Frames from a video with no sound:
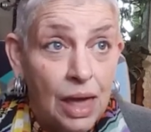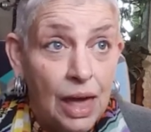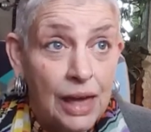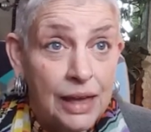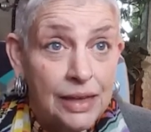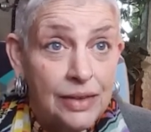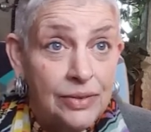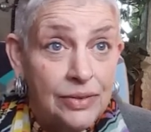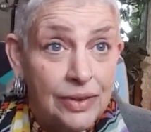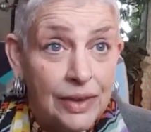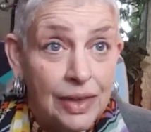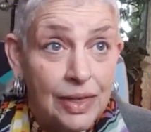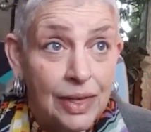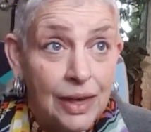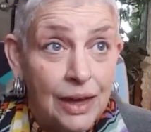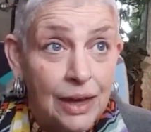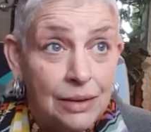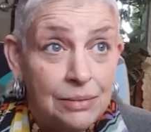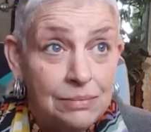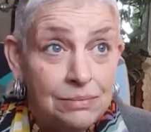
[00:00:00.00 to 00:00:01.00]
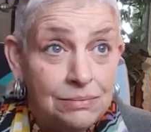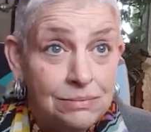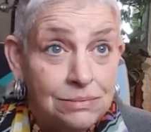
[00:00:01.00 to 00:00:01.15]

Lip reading: I can say that.